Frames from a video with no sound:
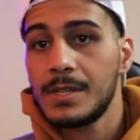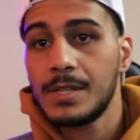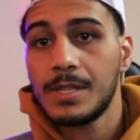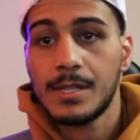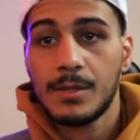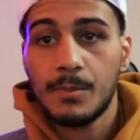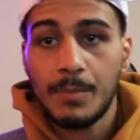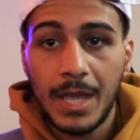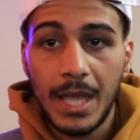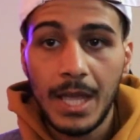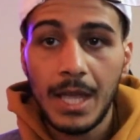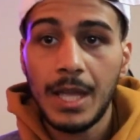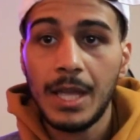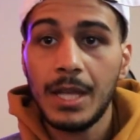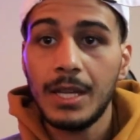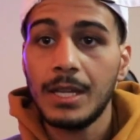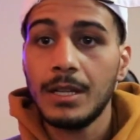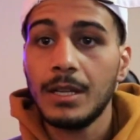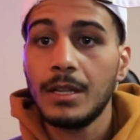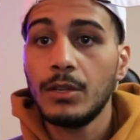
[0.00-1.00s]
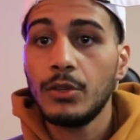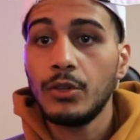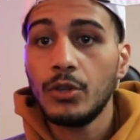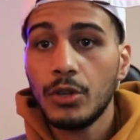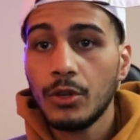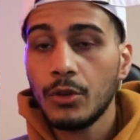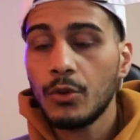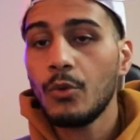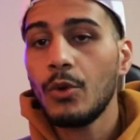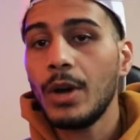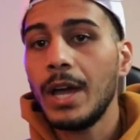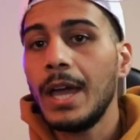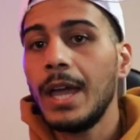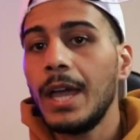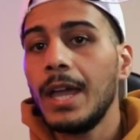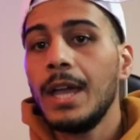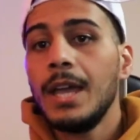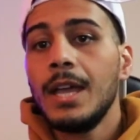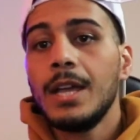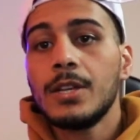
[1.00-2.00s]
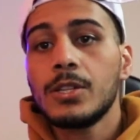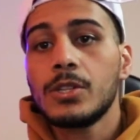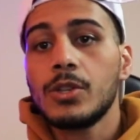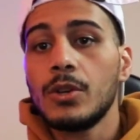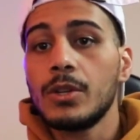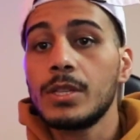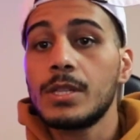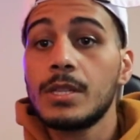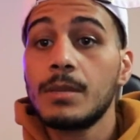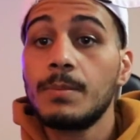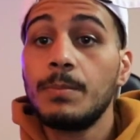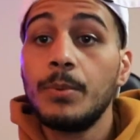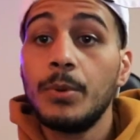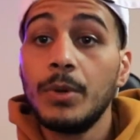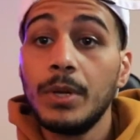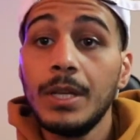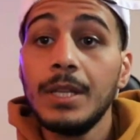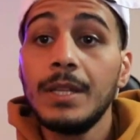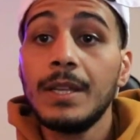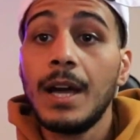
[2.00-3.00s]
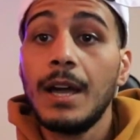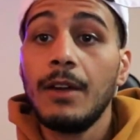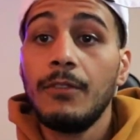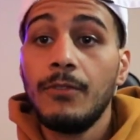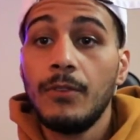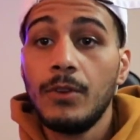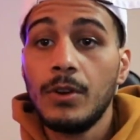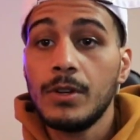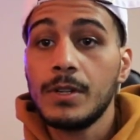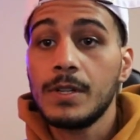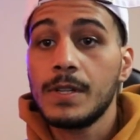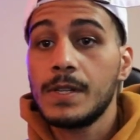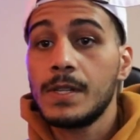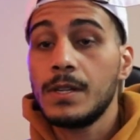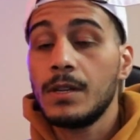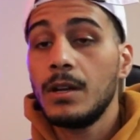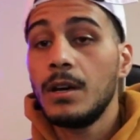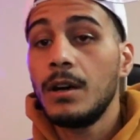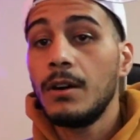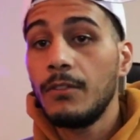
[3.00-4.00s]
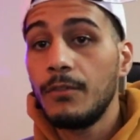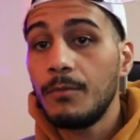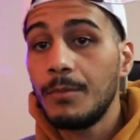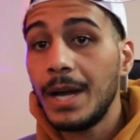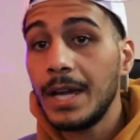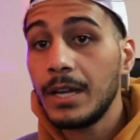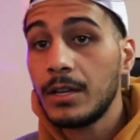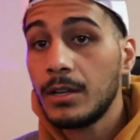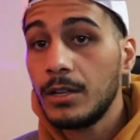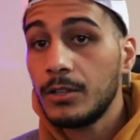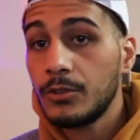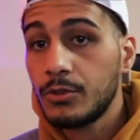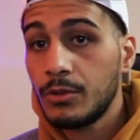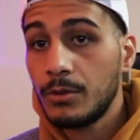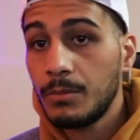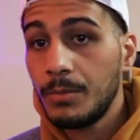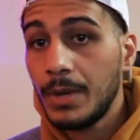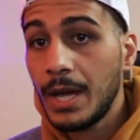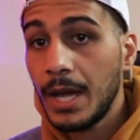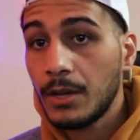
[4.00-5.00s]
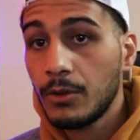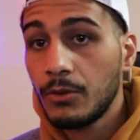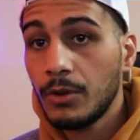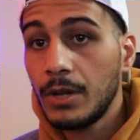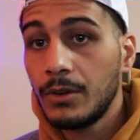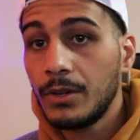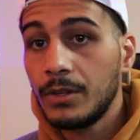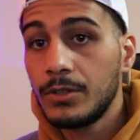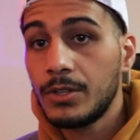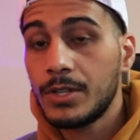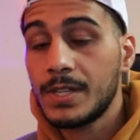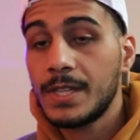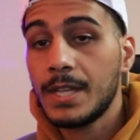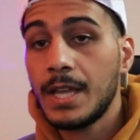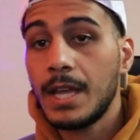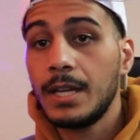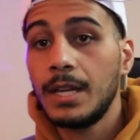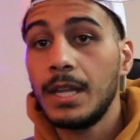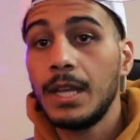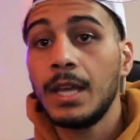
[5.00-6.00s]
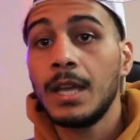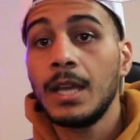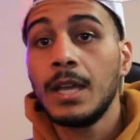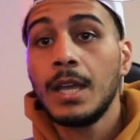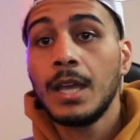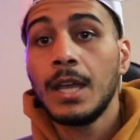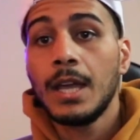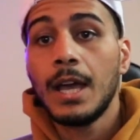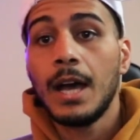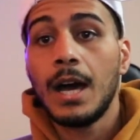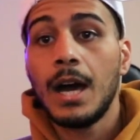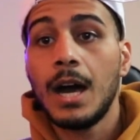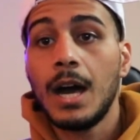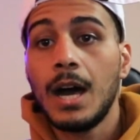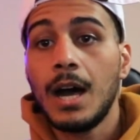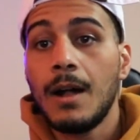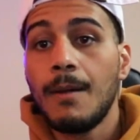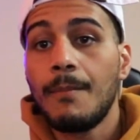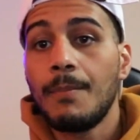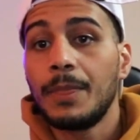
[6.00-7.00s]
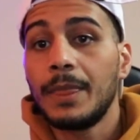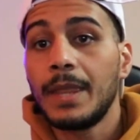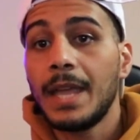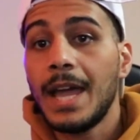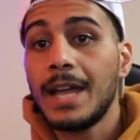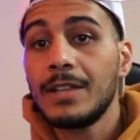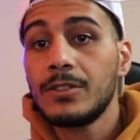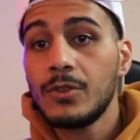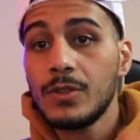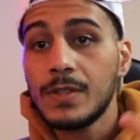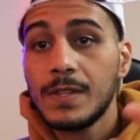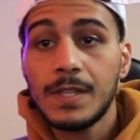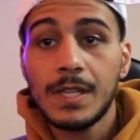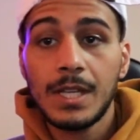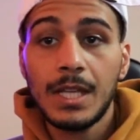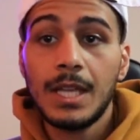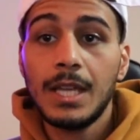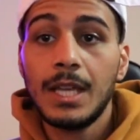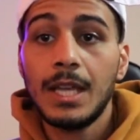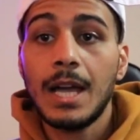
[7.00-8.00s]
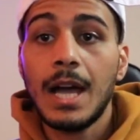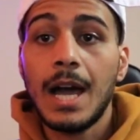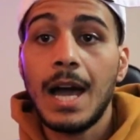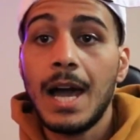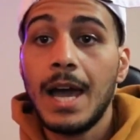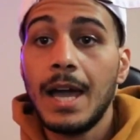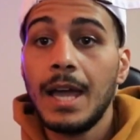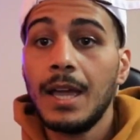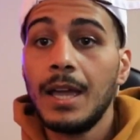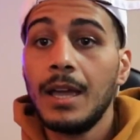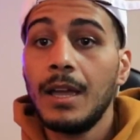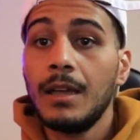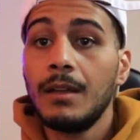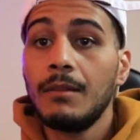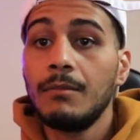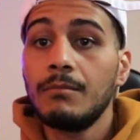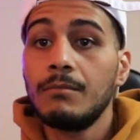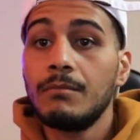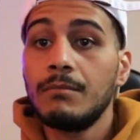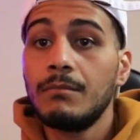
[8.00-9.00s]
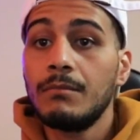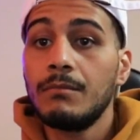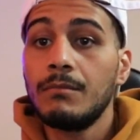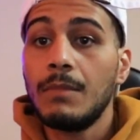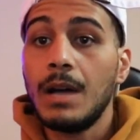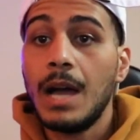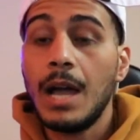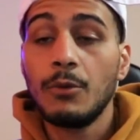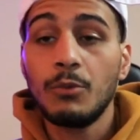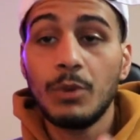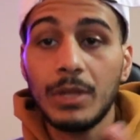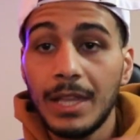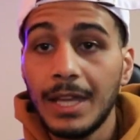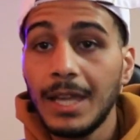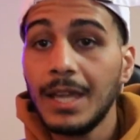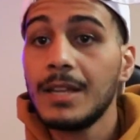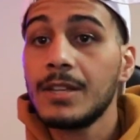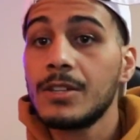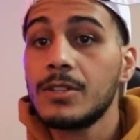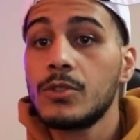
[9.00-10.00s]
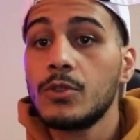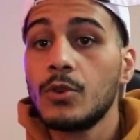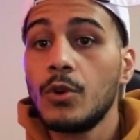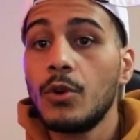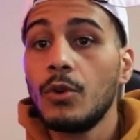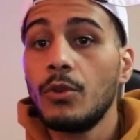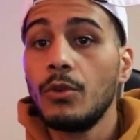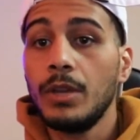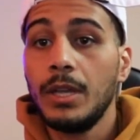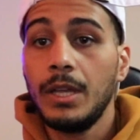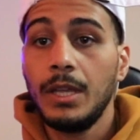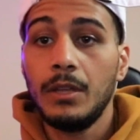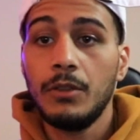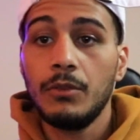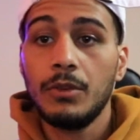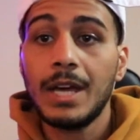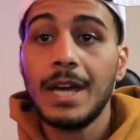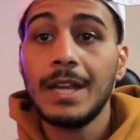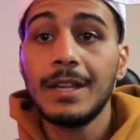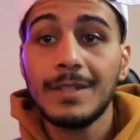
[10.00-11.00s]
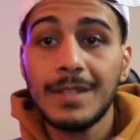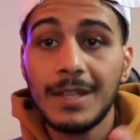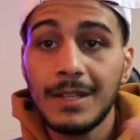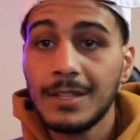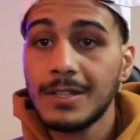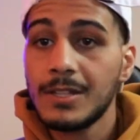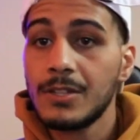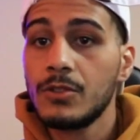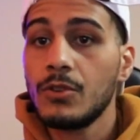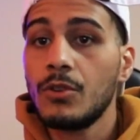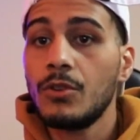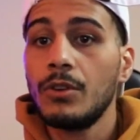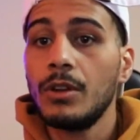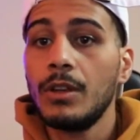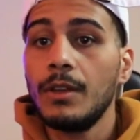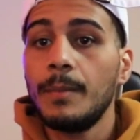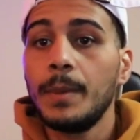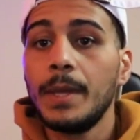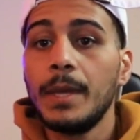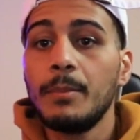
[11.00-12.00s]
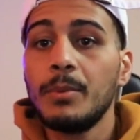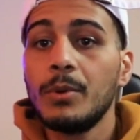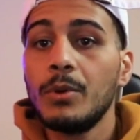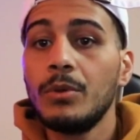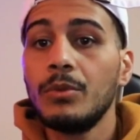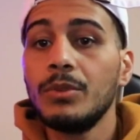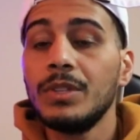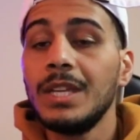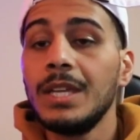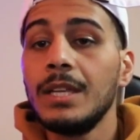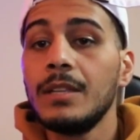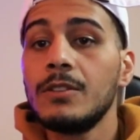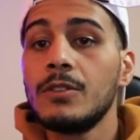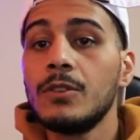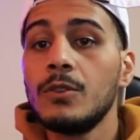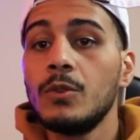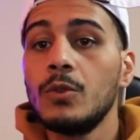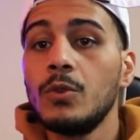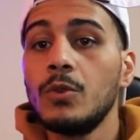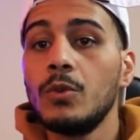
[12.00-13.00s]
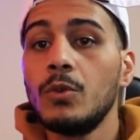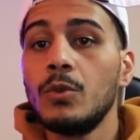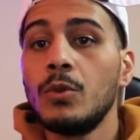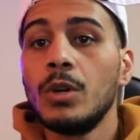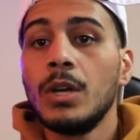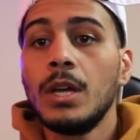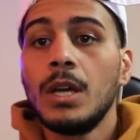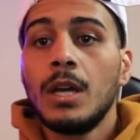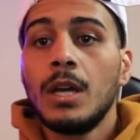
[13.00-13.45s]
in Spain and in Uruguay. So it's pretty diverse of my cultural background understanding. As you see, I relay a story. You got to tell a story. People need to